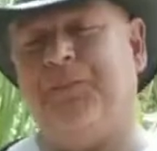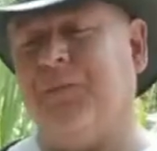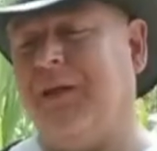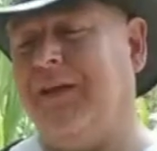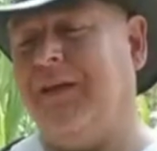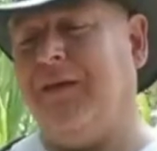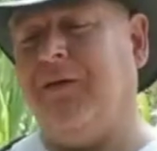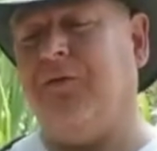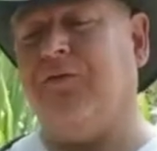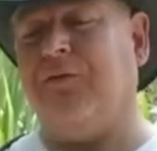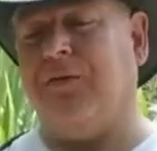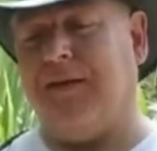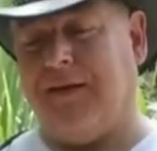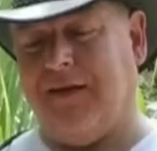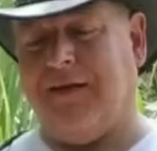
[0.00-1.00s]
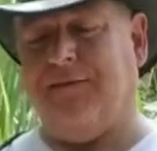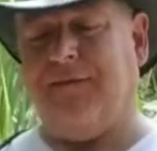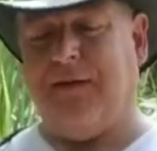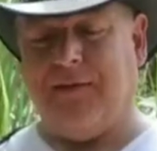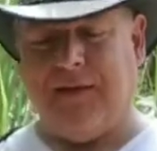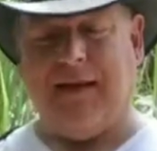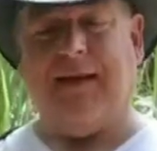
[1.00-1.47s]
You know, so I
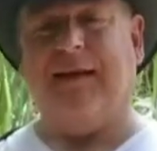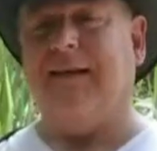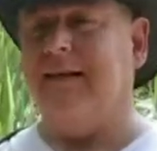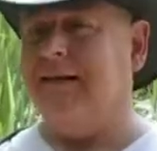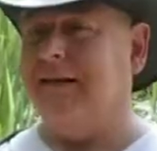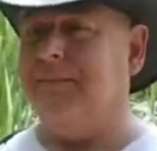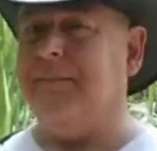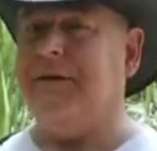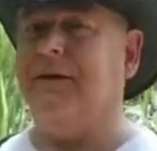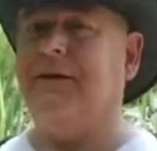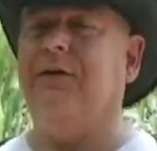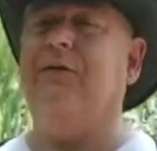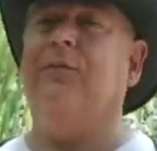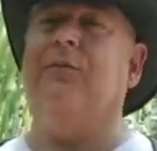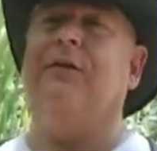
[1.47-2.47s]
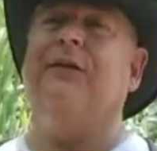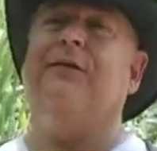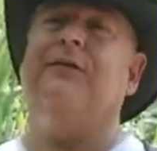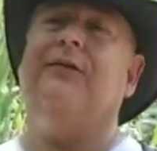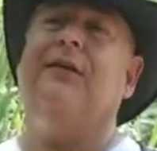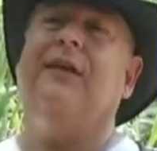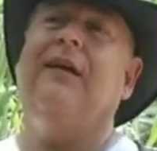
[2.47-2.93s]
found that a little bit of
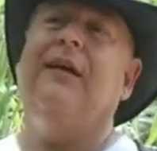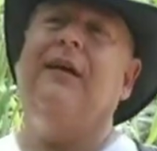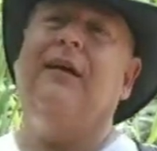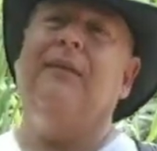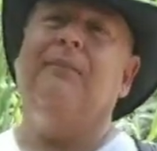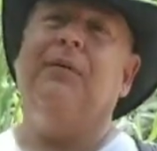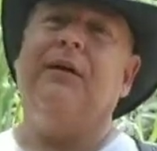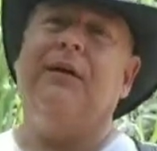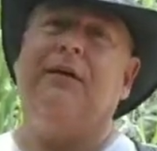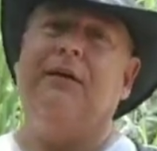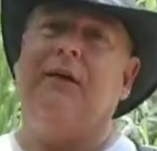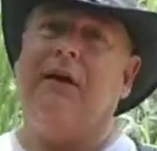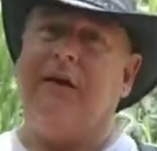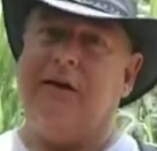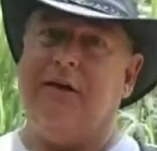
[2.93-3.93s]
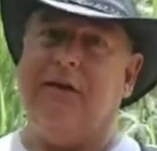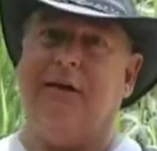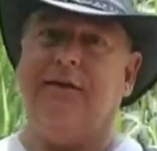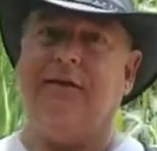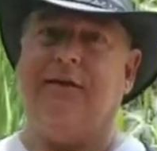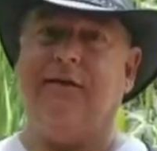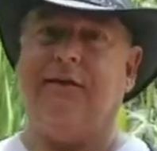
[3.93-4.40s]
humorous, but it not
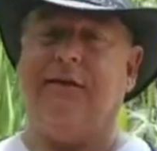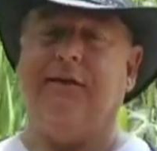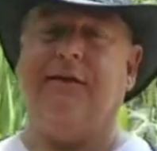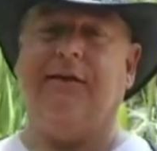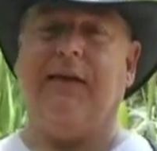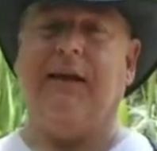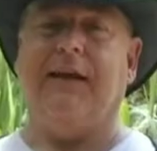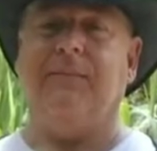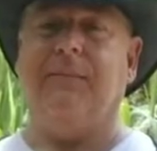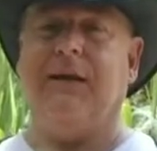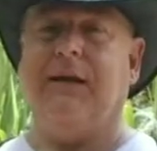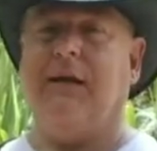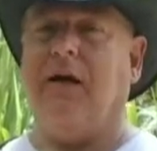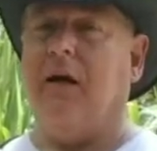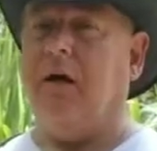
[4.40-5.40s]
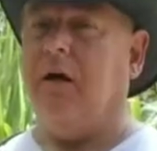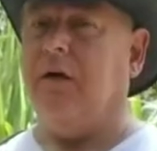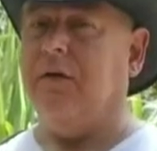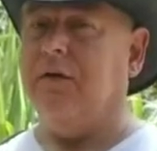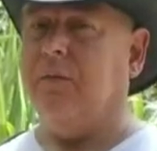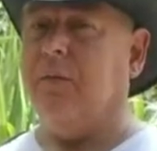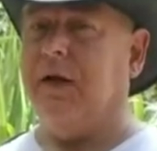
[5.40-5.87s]
enough to sustain me
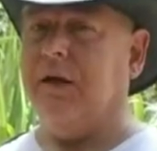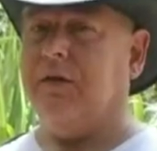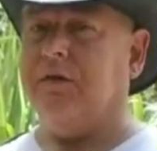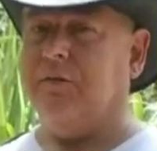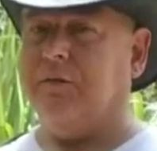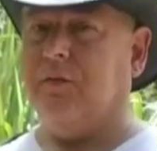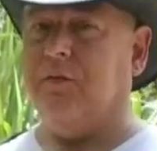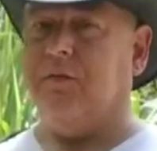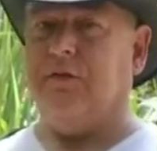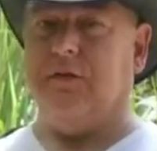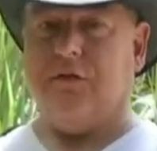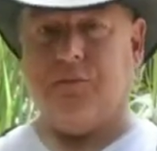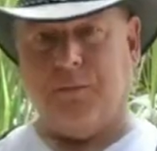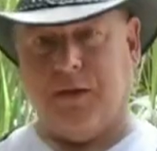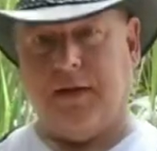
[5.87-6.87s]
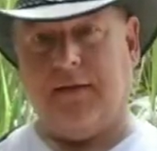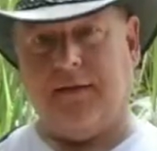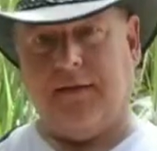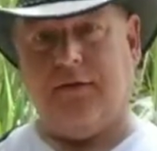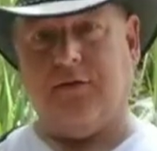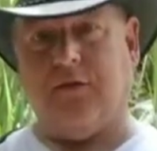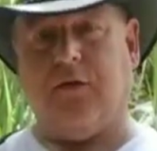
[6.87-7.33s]
all the way through, despite
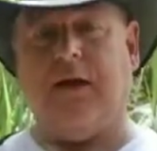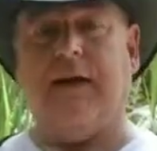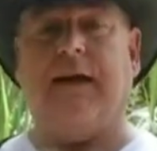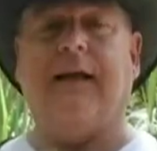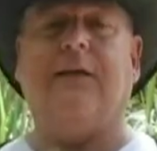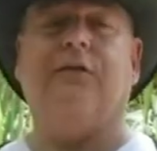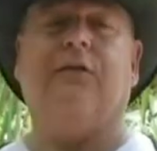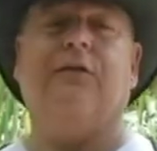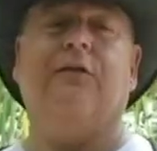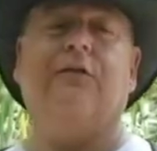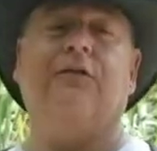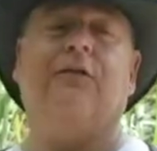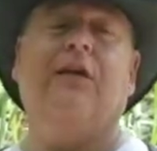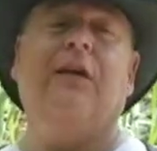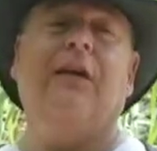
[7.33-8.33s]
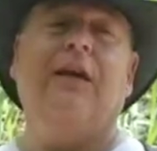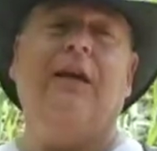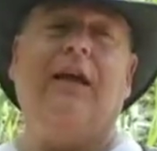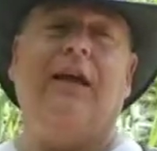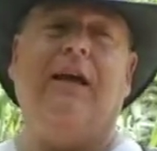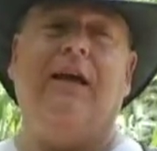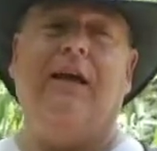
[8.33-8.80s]
these great actors
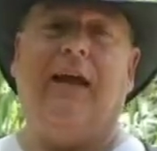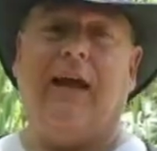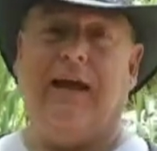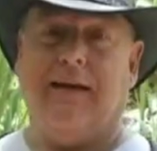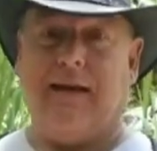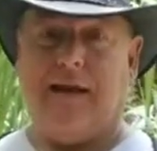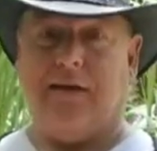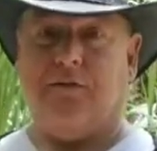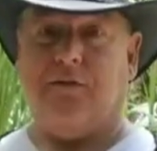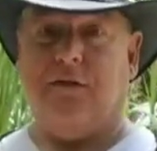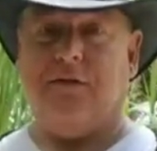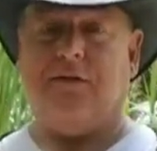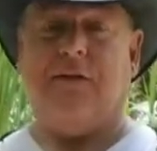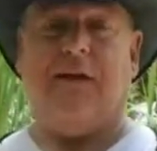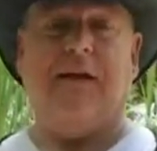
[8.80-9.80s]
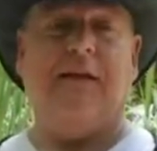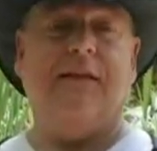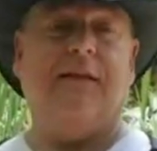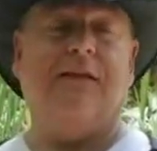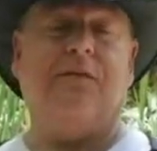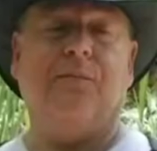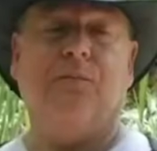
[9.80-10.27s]
and actress in
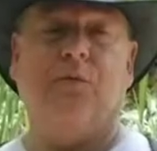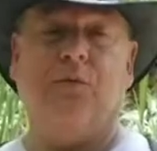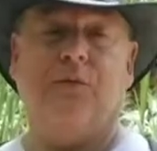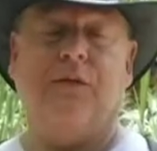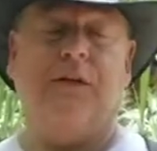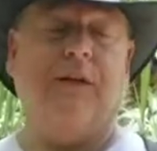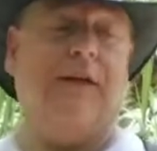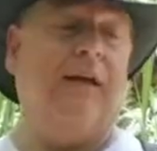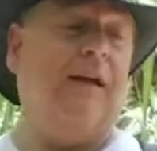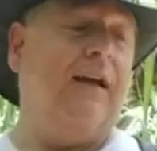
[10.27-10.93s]
this movie,